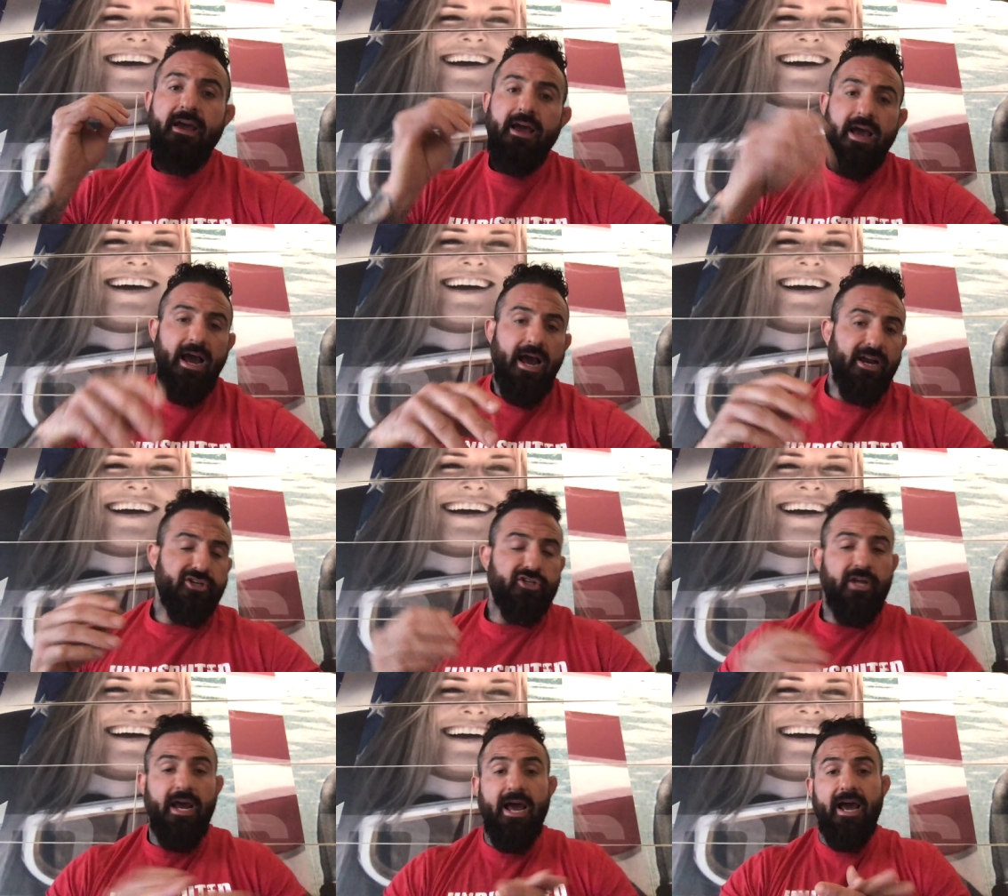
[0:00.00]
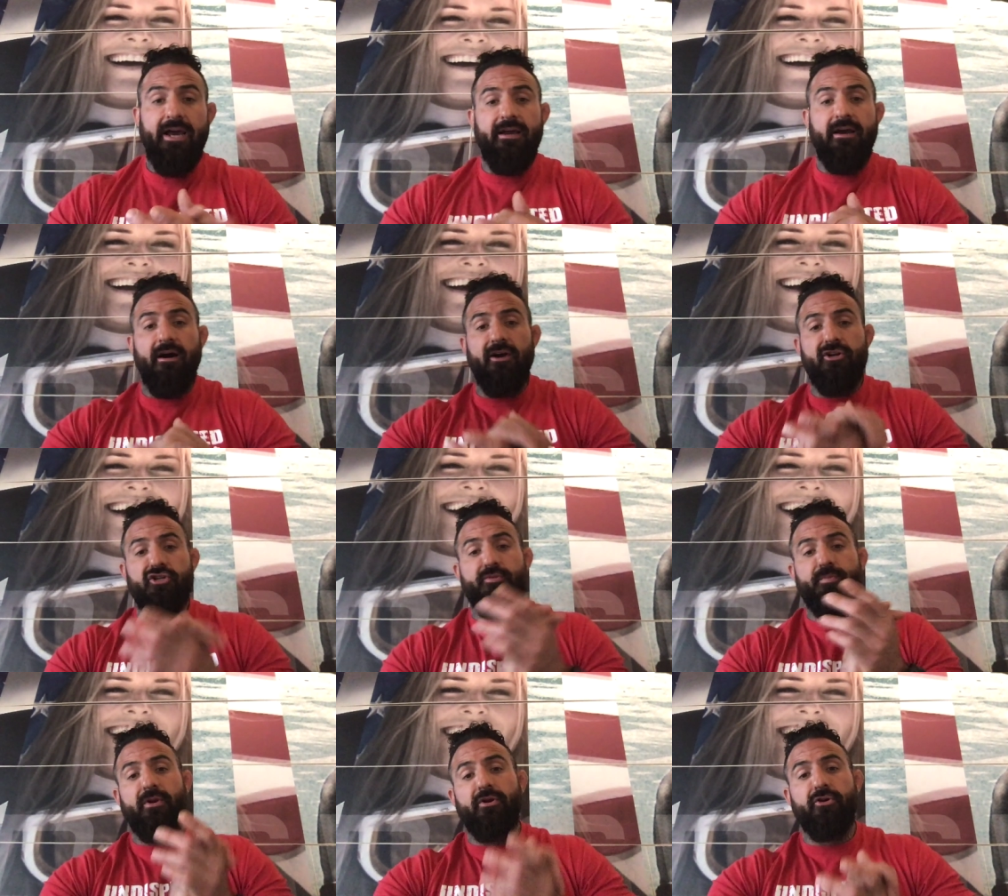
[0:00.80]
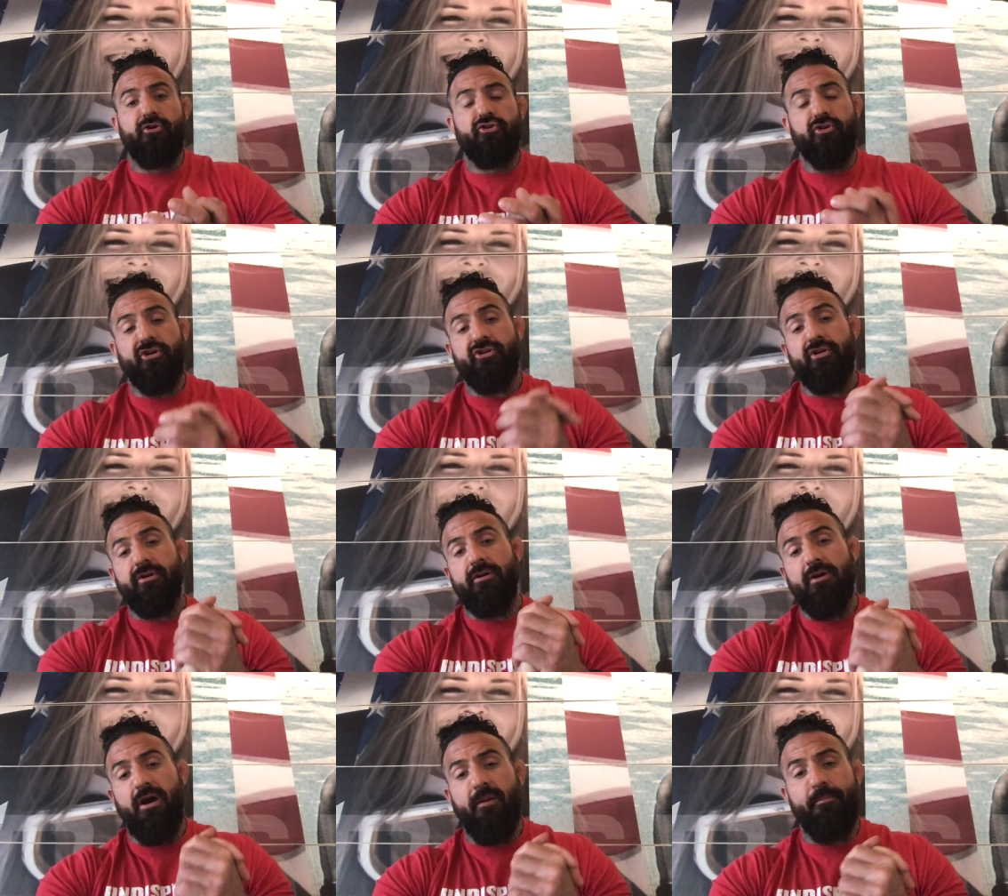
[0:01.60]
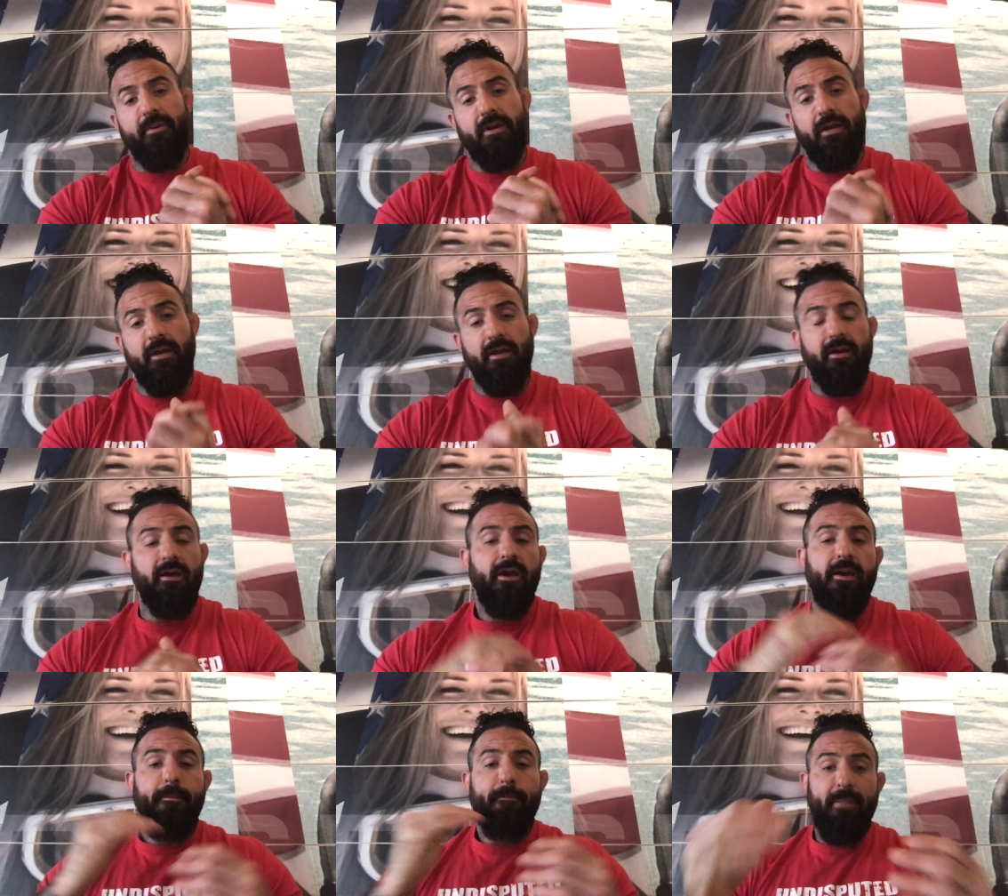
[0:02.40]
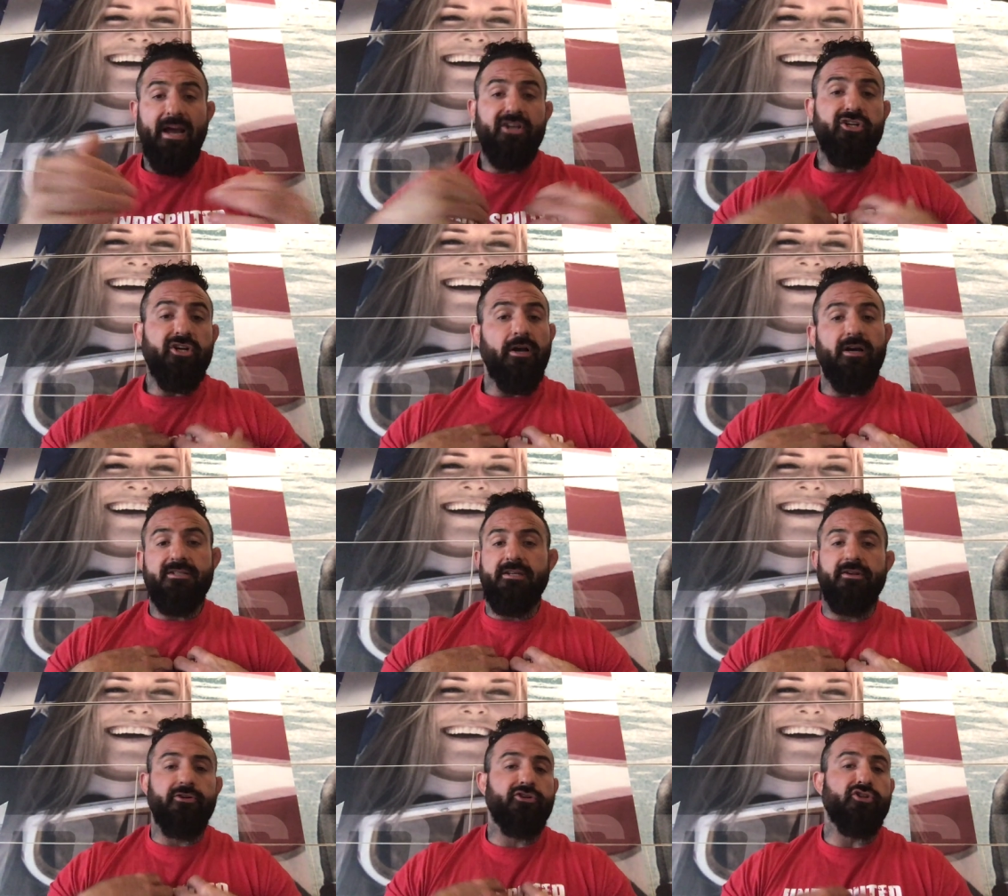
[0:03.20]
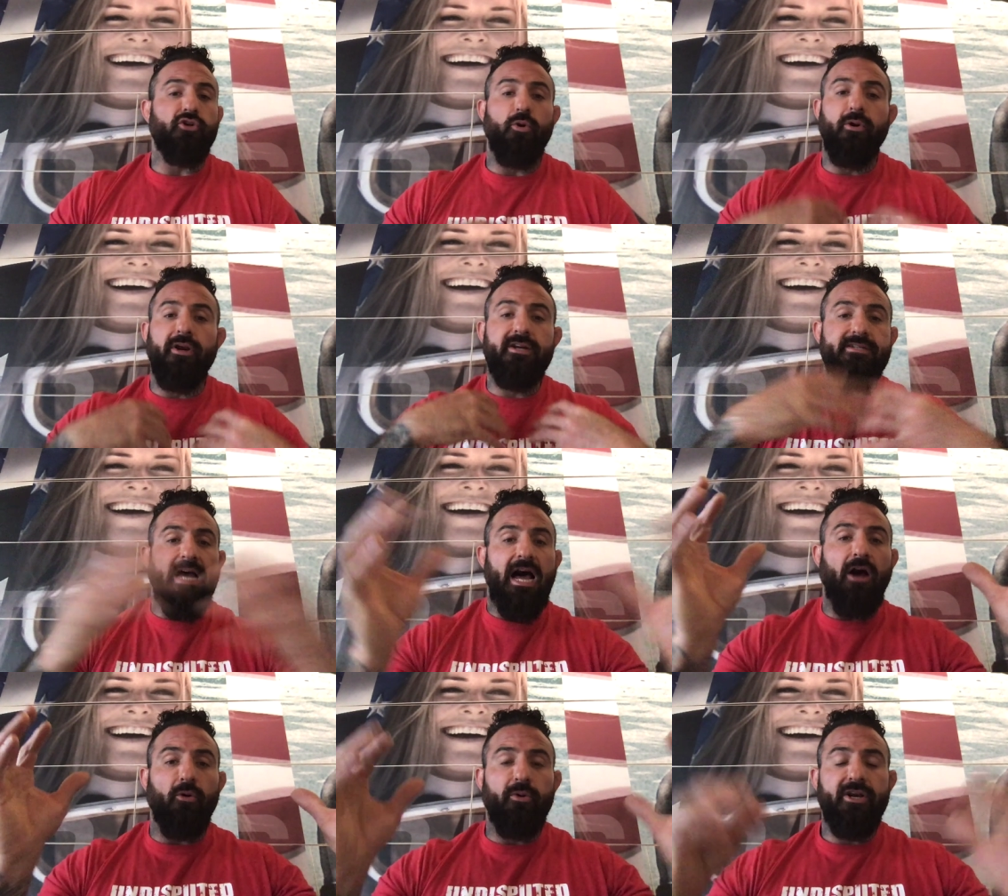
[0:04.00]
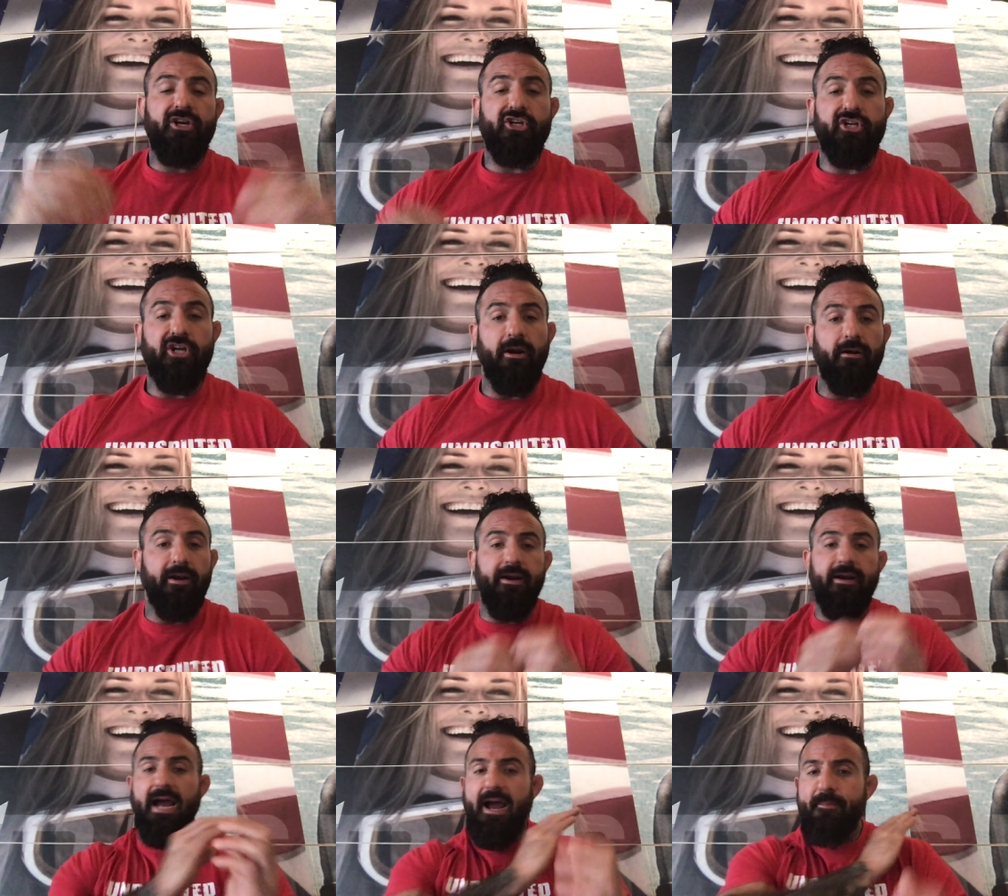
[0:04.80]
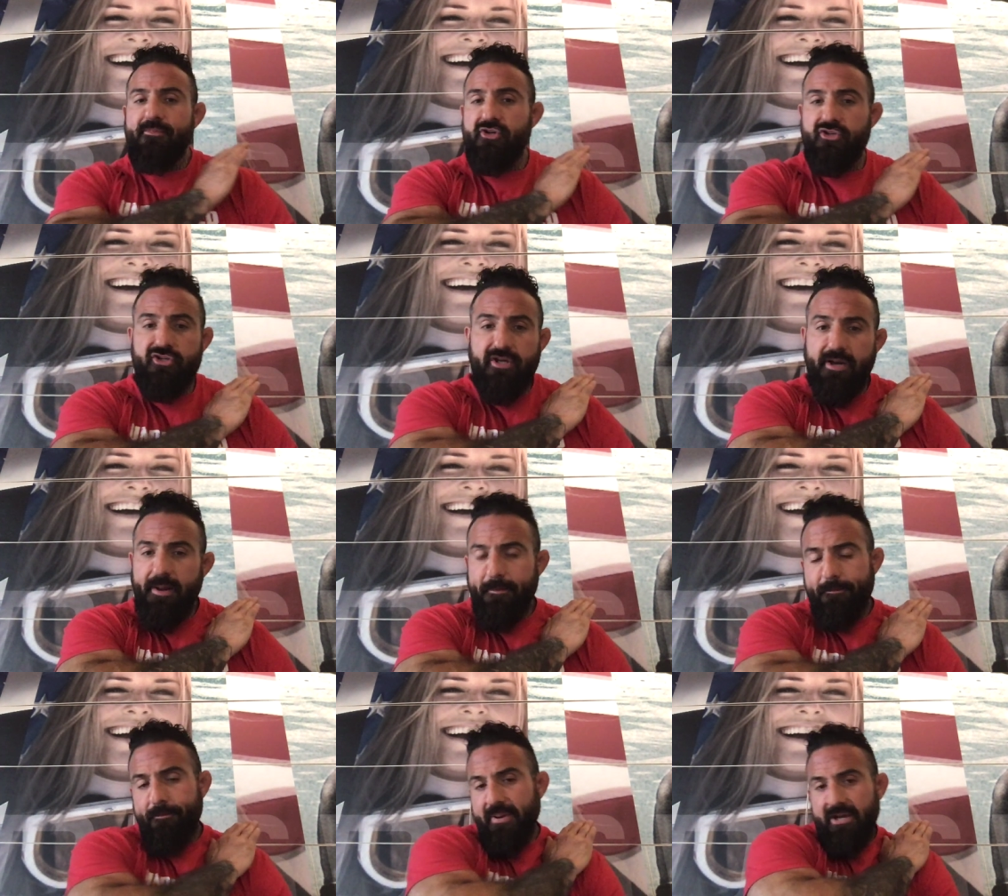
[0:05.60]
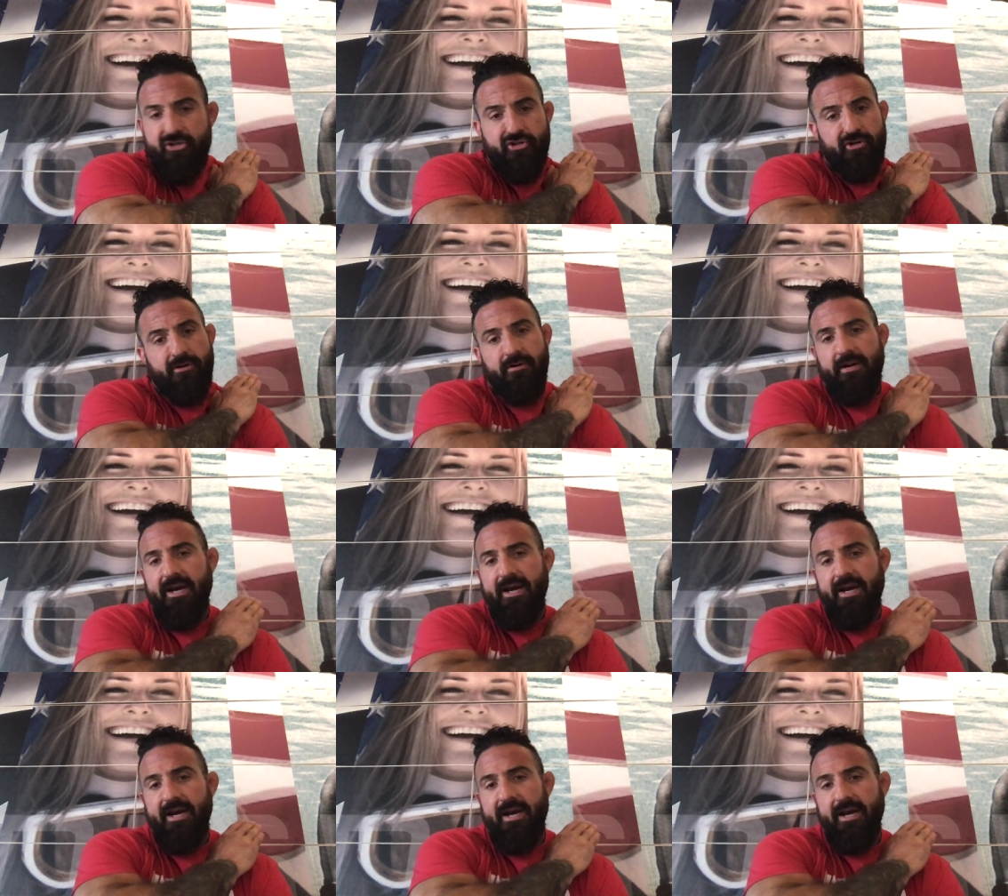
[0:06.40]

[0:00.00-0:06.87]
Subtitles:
Hashtag Undisputed Nutrition Company. Mention us in the stories. I'll reshare it. I'm just going to picture.